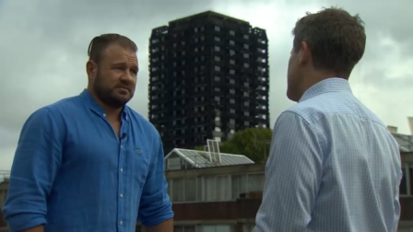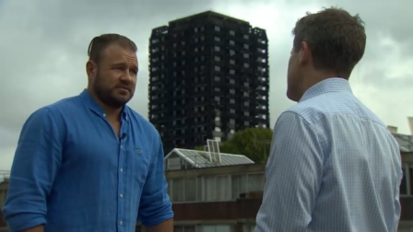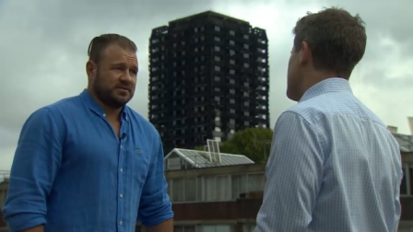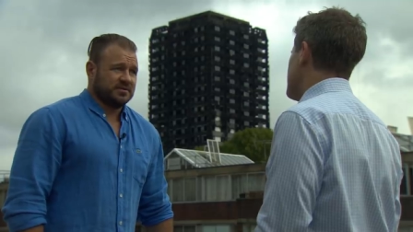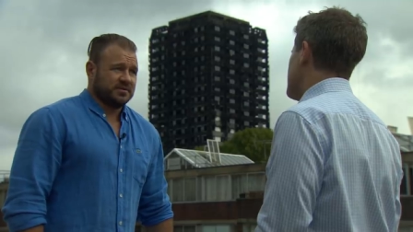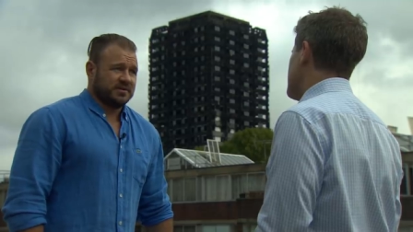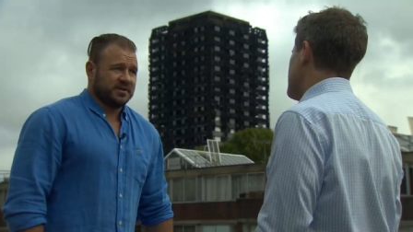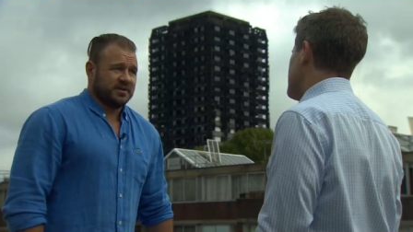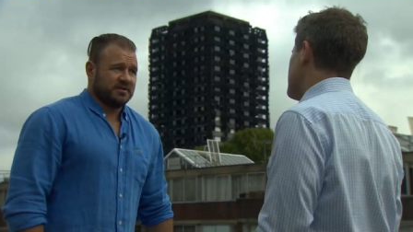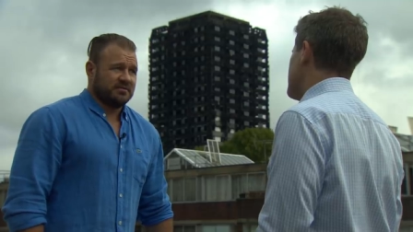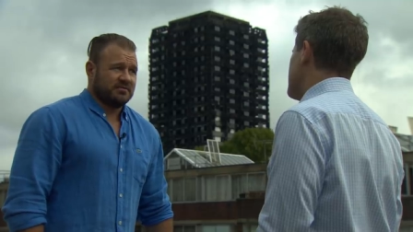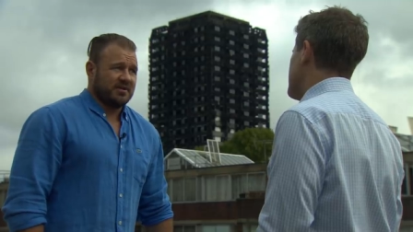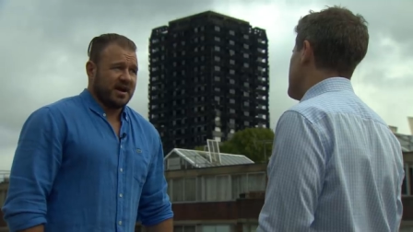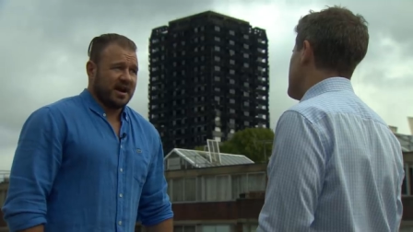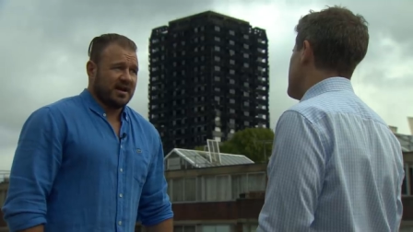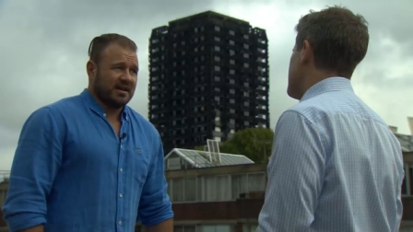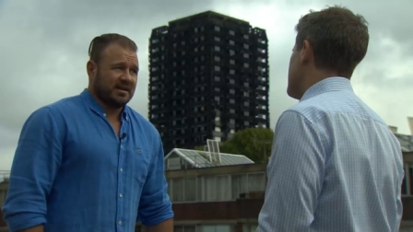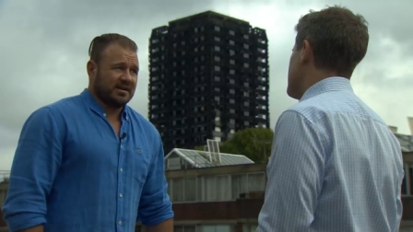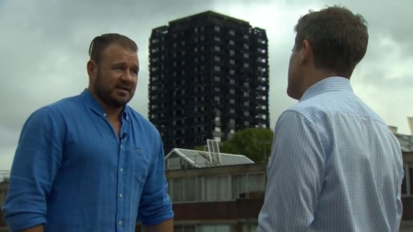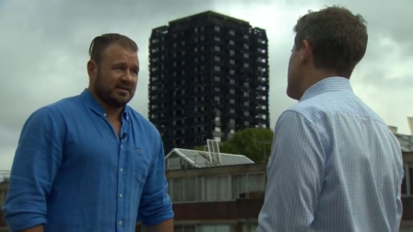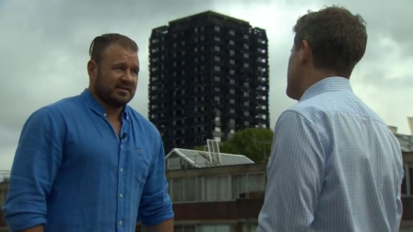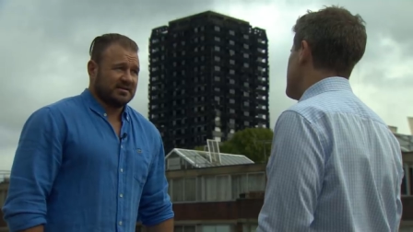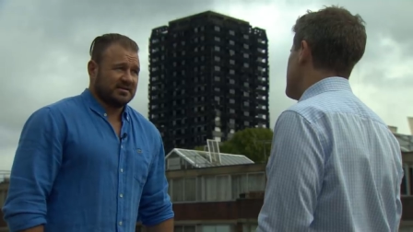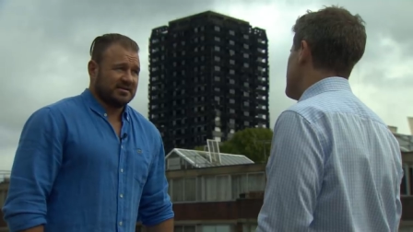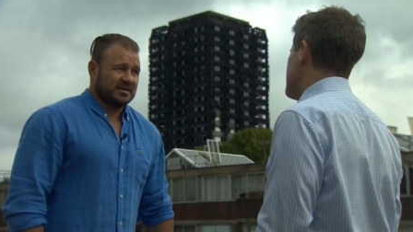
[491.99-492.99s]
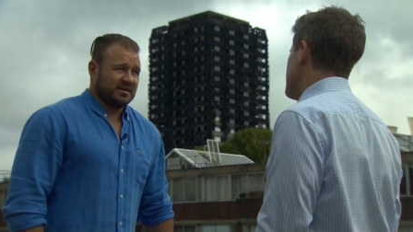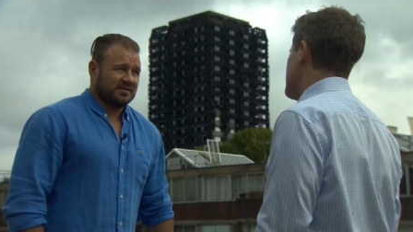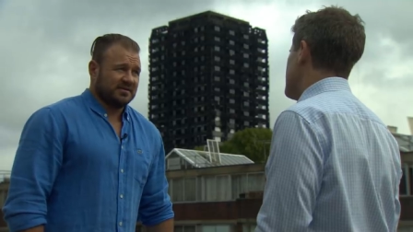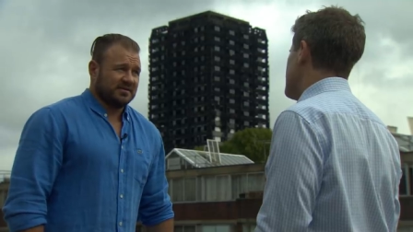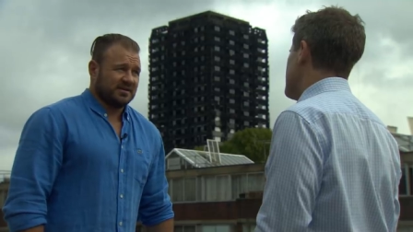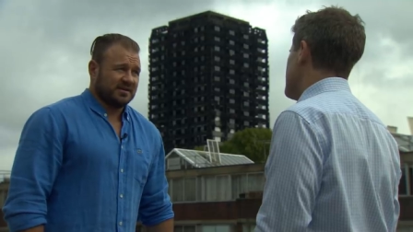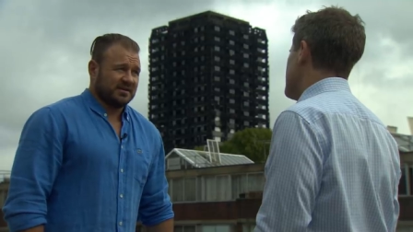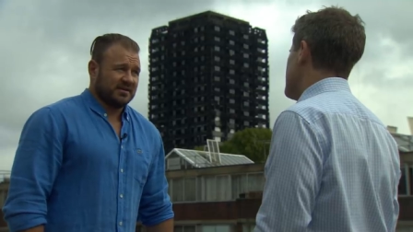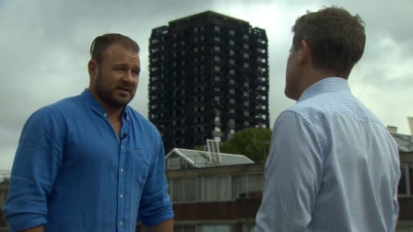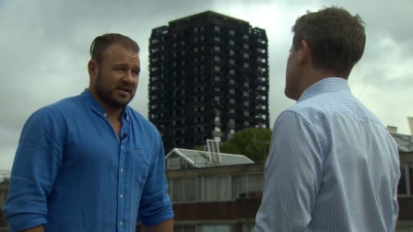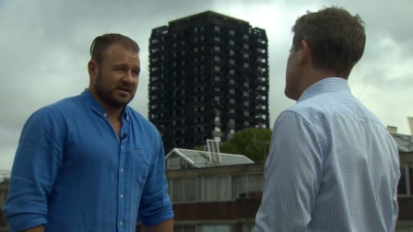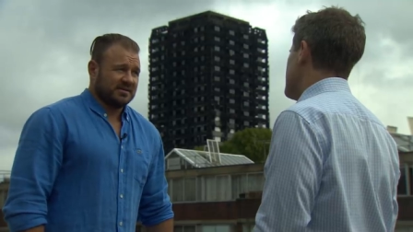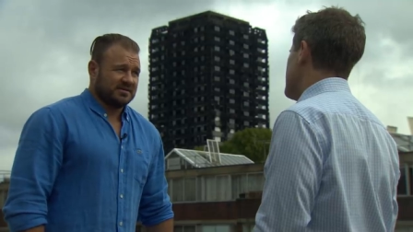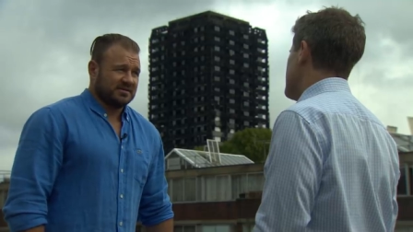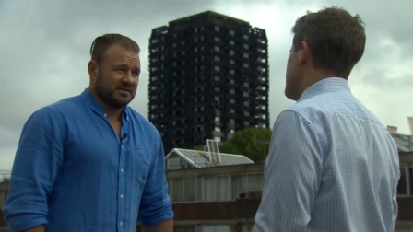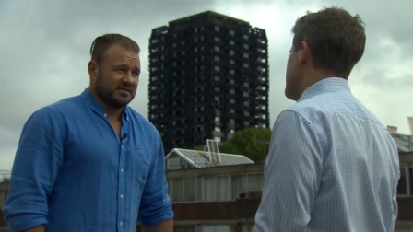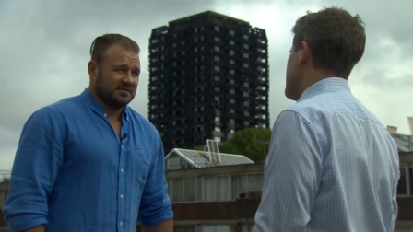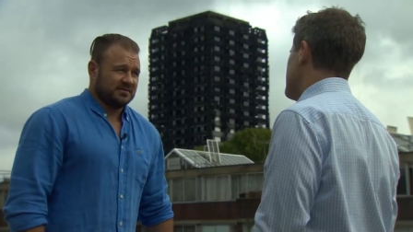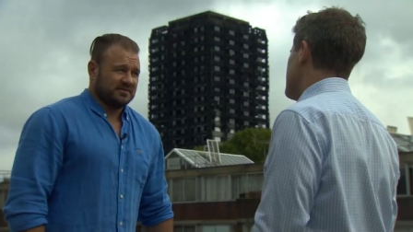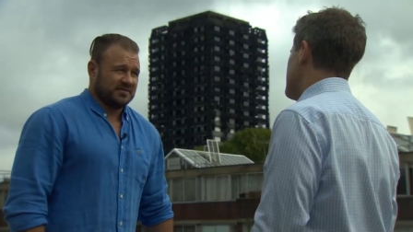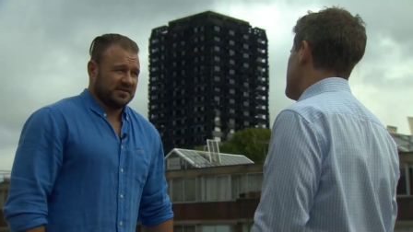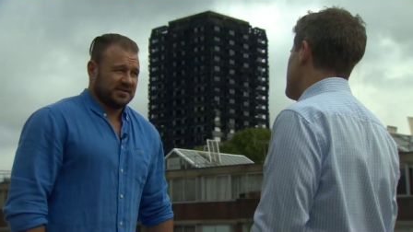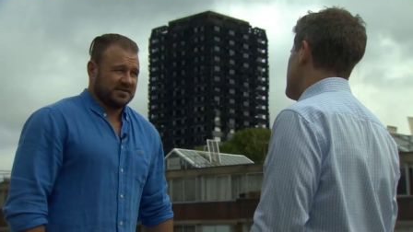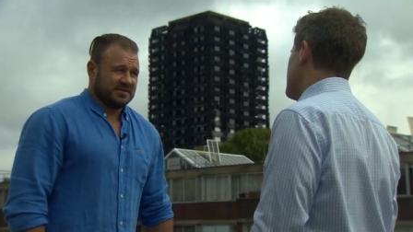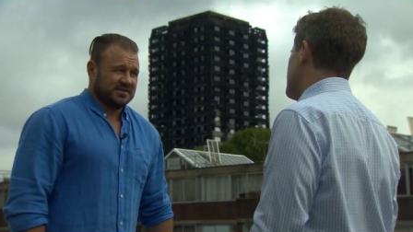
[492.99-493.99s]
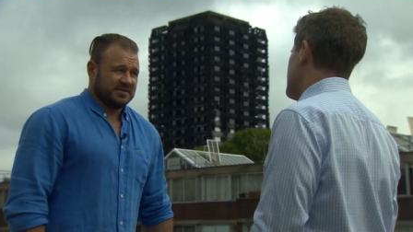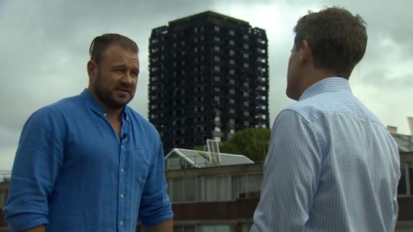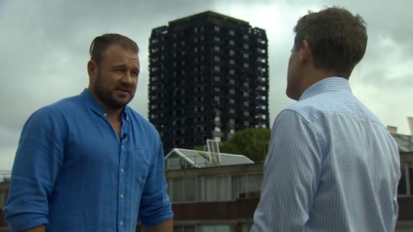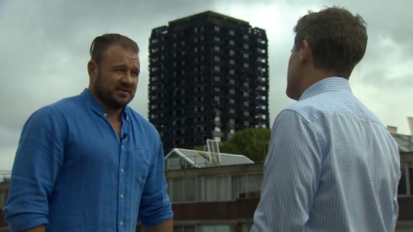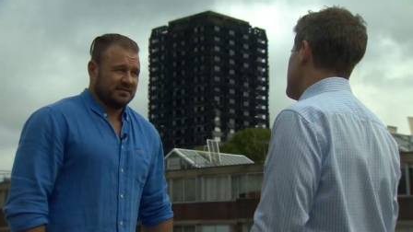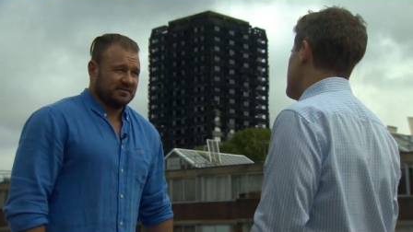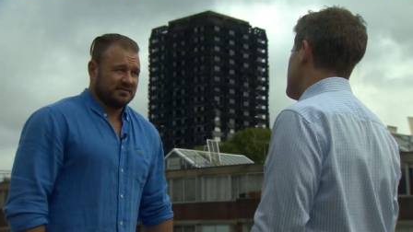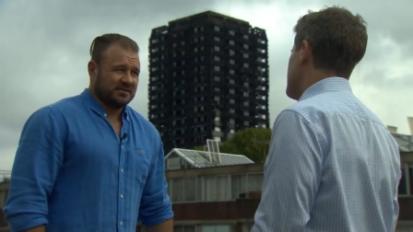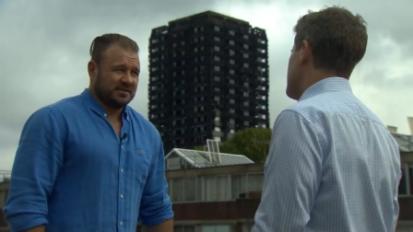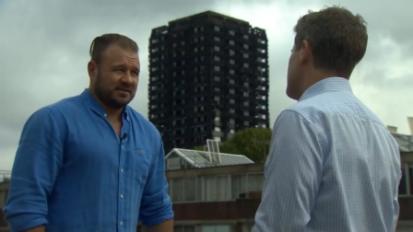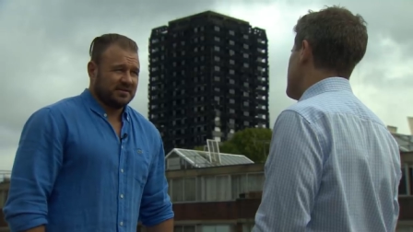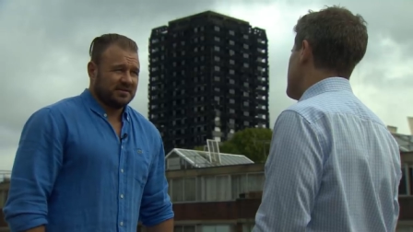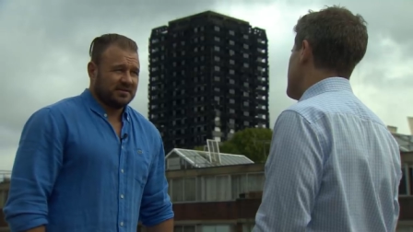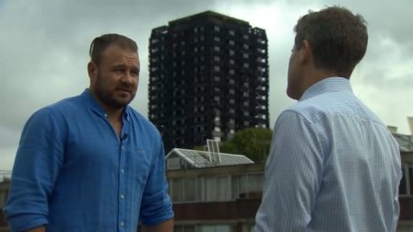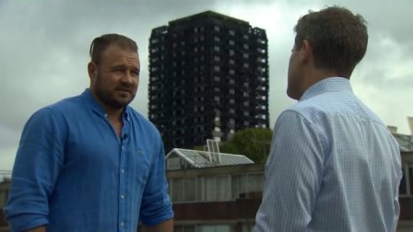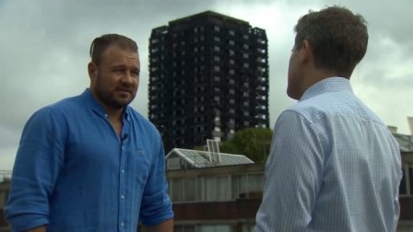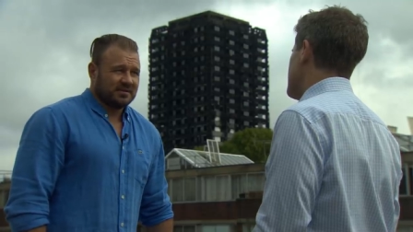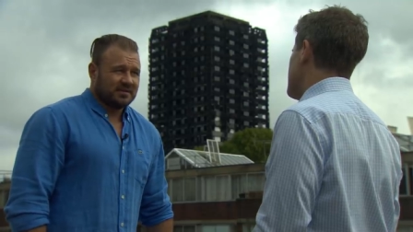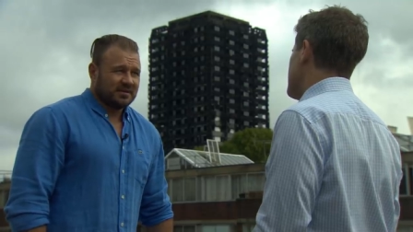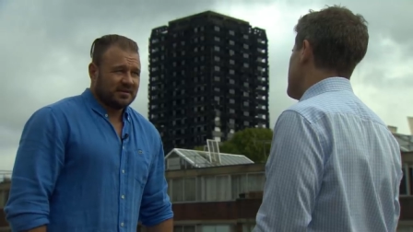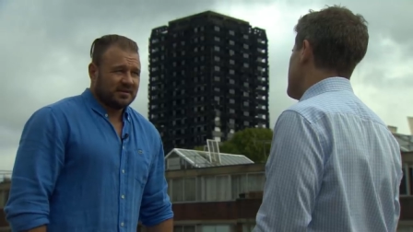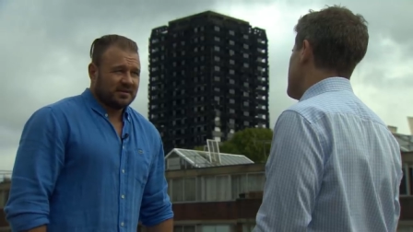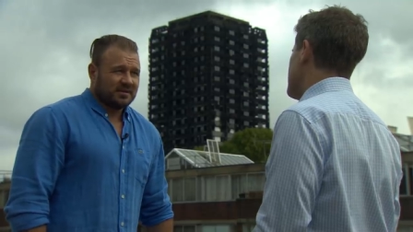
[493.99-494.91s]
doing a rally and stuff like that. So it fits in with,